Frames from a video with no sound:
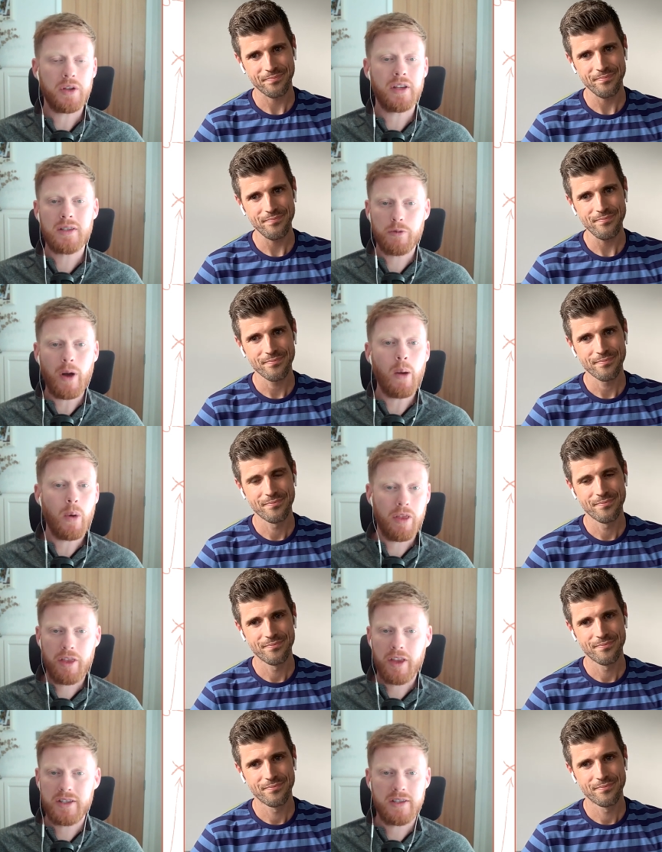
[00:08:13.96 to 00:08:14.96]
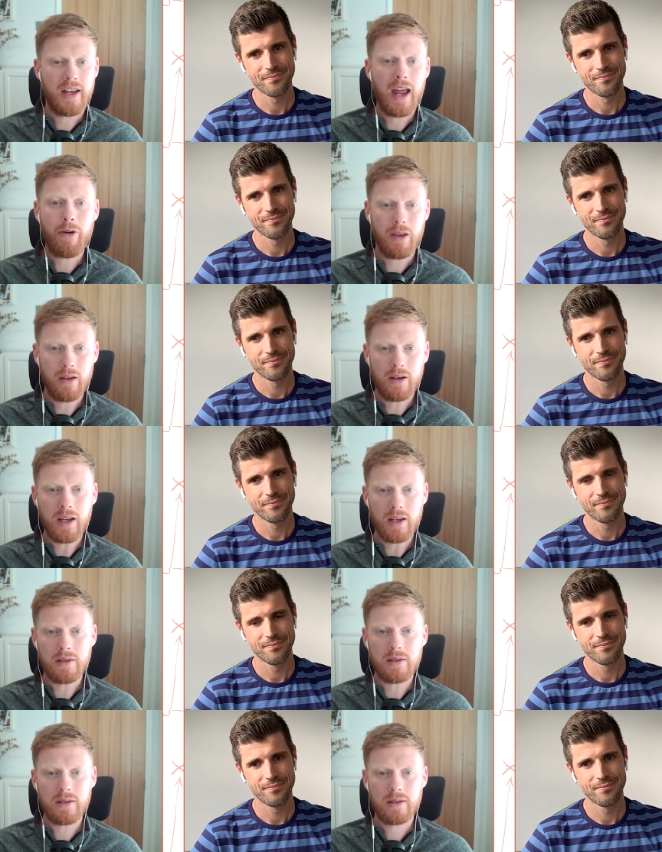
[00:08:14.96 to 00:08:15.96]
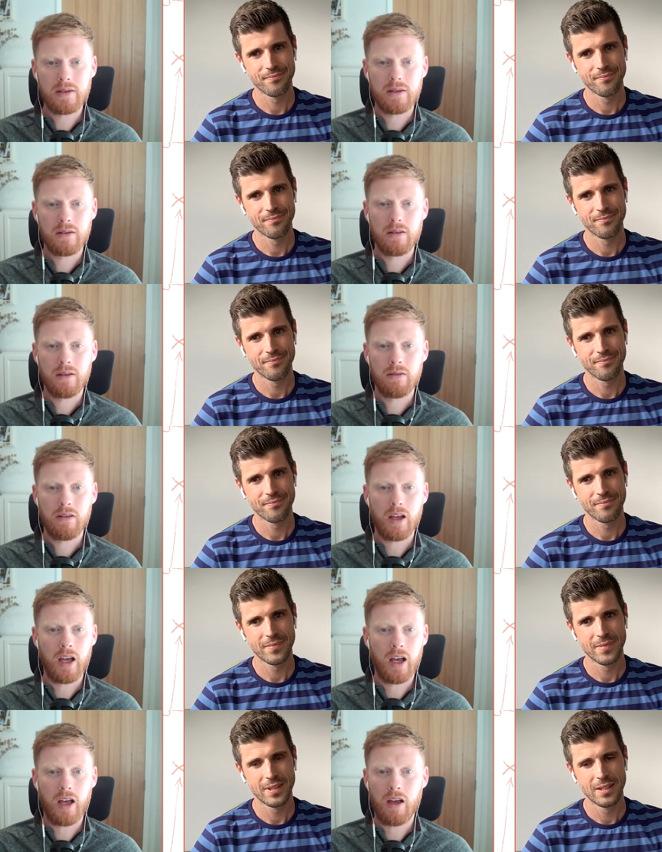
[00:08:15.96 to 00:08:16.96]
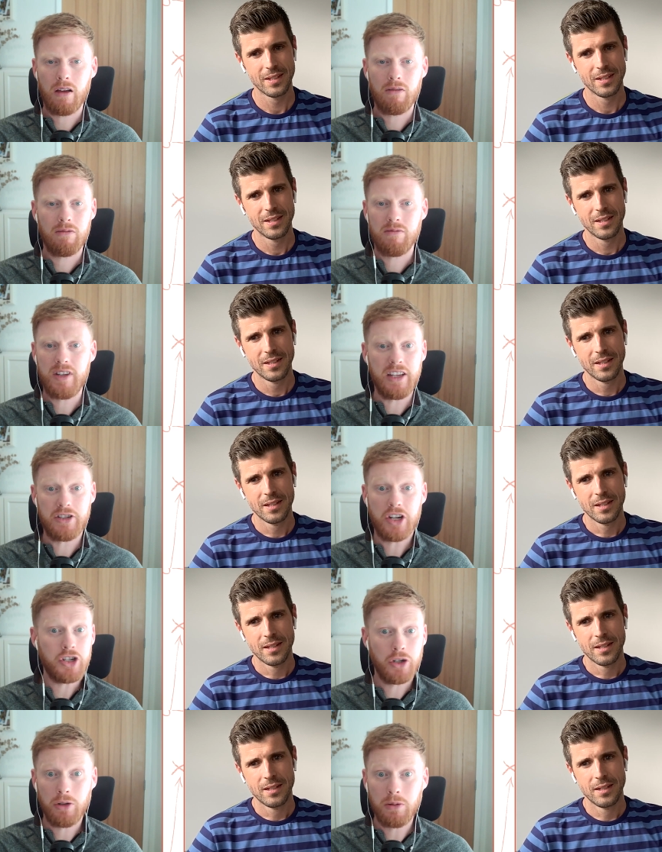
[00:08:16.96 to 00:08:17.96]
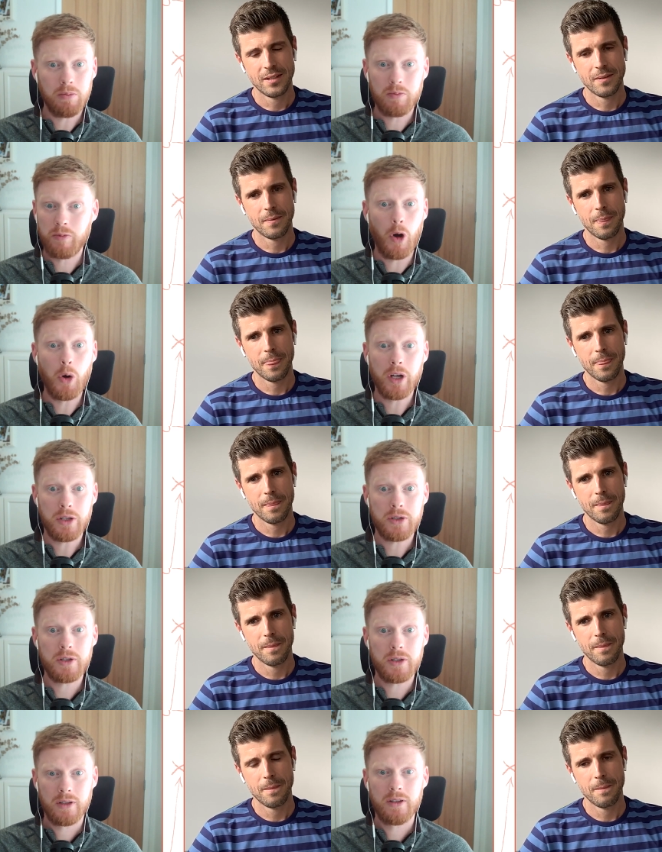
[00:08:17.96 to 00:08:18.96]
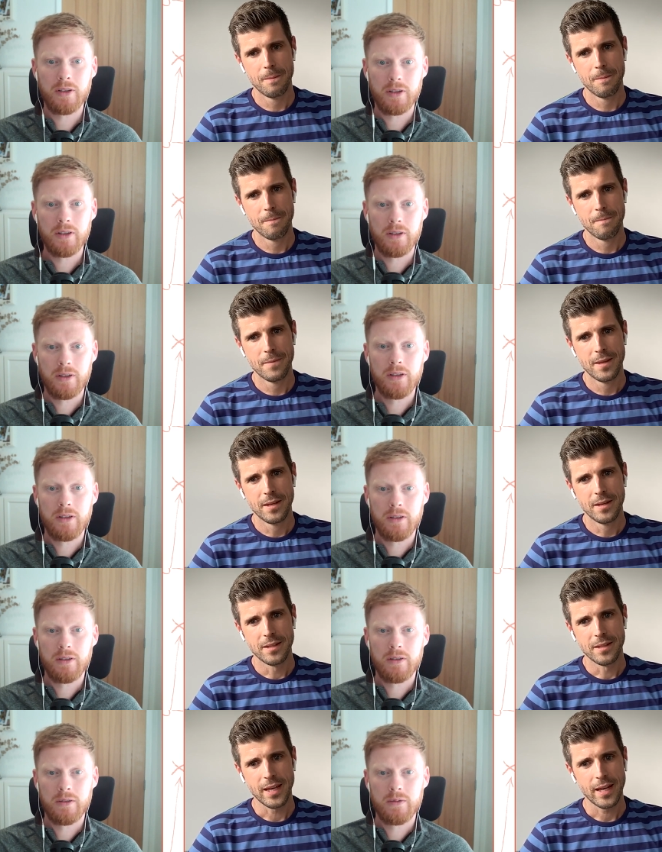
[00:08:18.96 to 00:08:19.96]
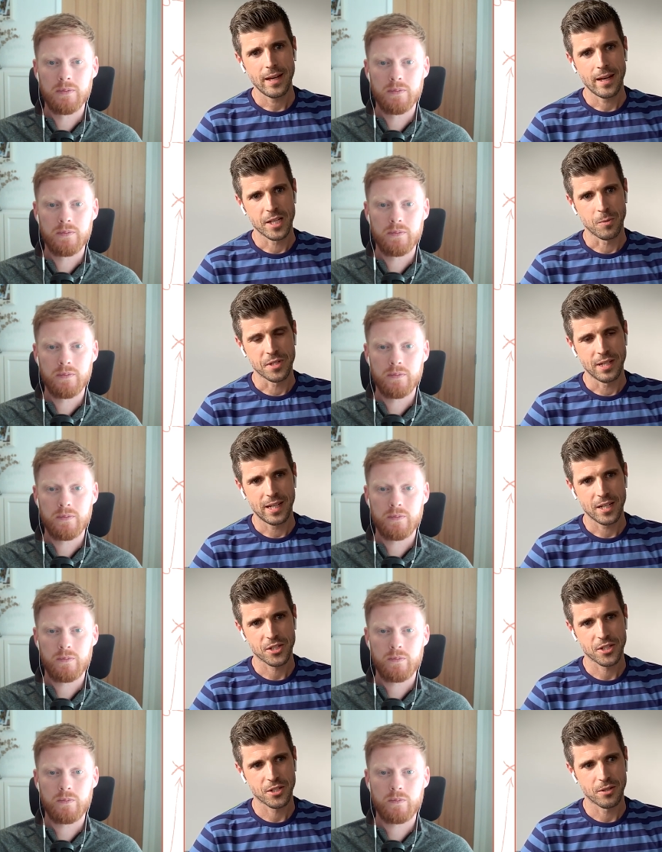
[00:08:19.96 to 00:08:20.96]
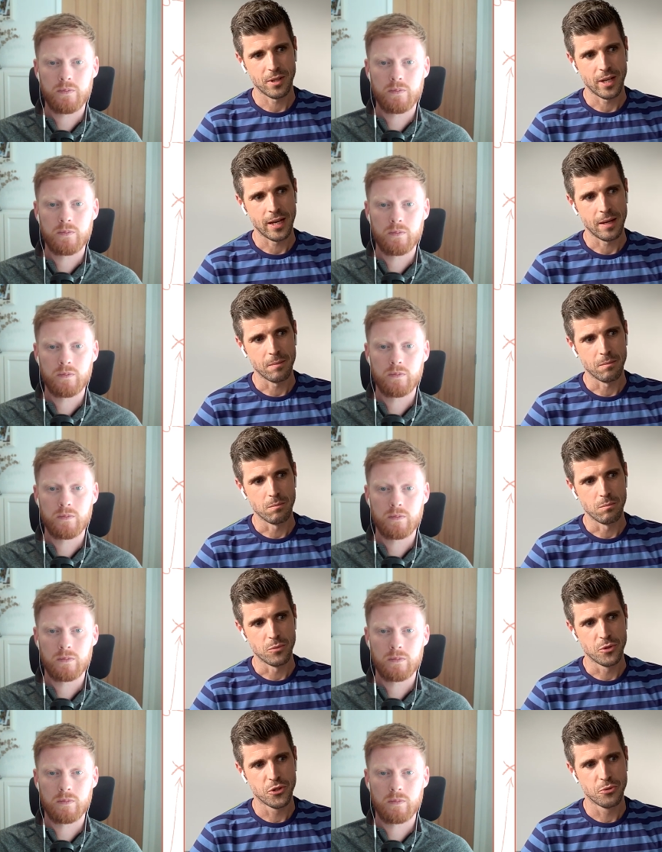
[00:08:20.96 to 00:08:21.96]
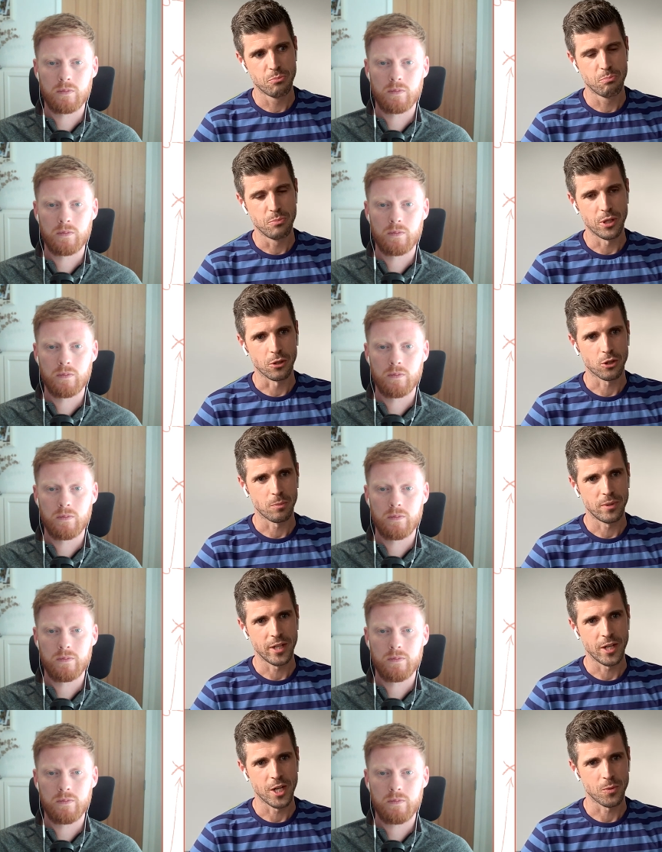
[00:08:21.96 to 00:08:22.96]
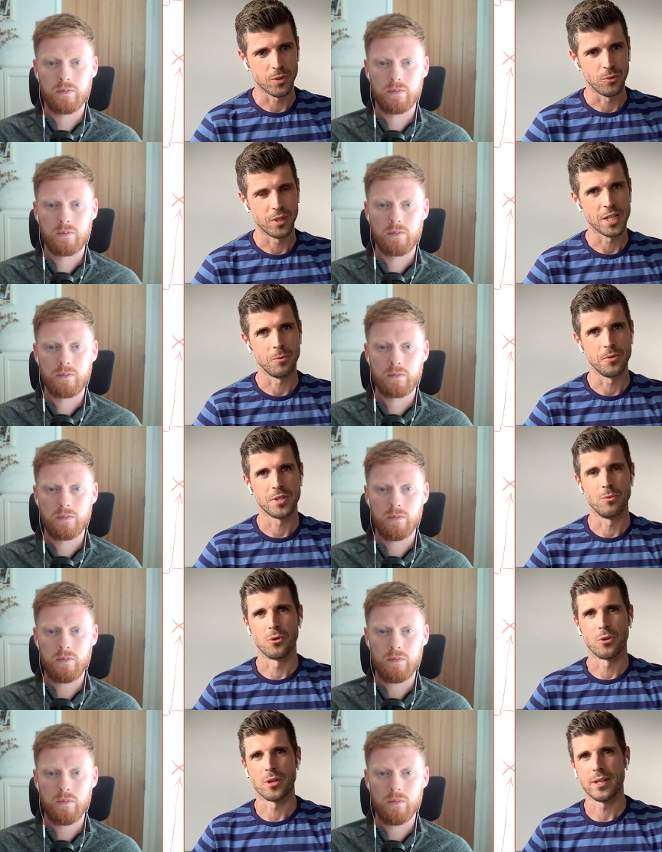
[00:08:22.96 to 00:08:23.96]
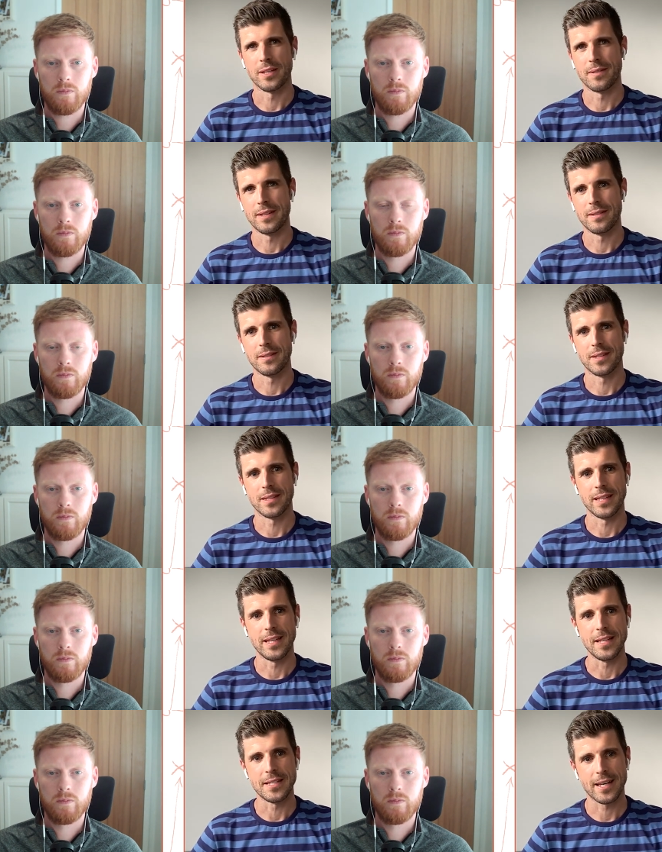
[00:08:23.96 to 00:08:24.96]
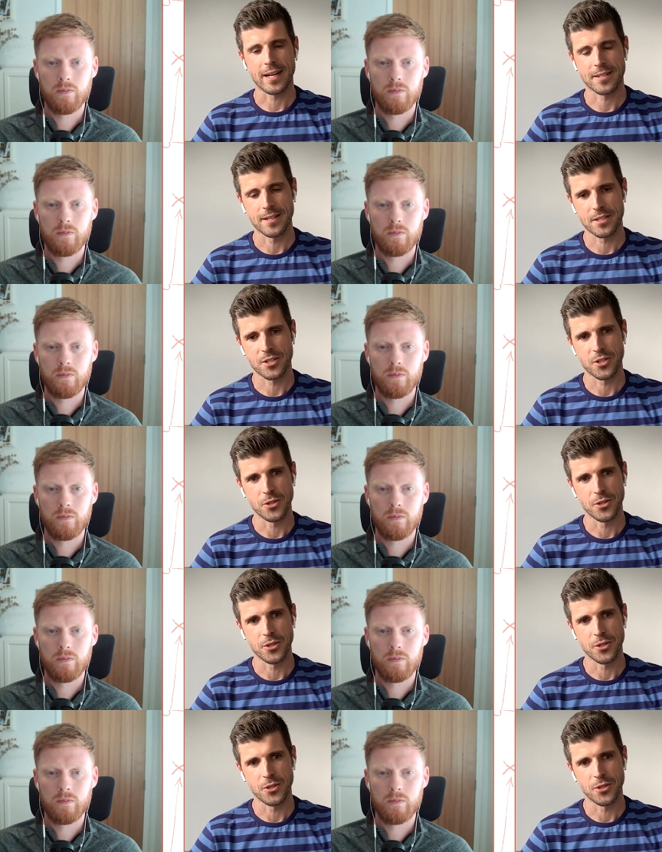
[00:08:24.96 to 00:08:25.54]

Speaker 1: to identify whether this is an area that needs uh, needs additional focus?
Speaker 2: Yeah, and I suppose in the last um, you know couple of years, with, with I suppose the more easy access